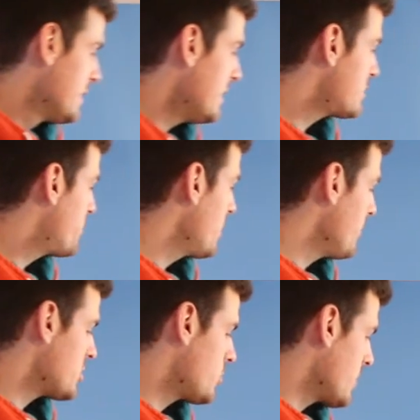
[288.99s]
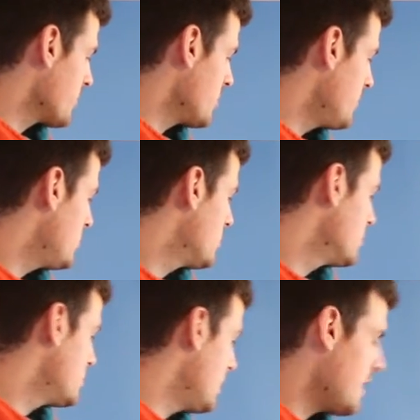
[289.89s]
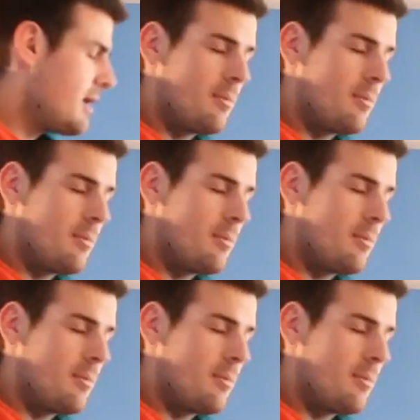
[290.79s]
that's pretty much what I'm going to be doing today.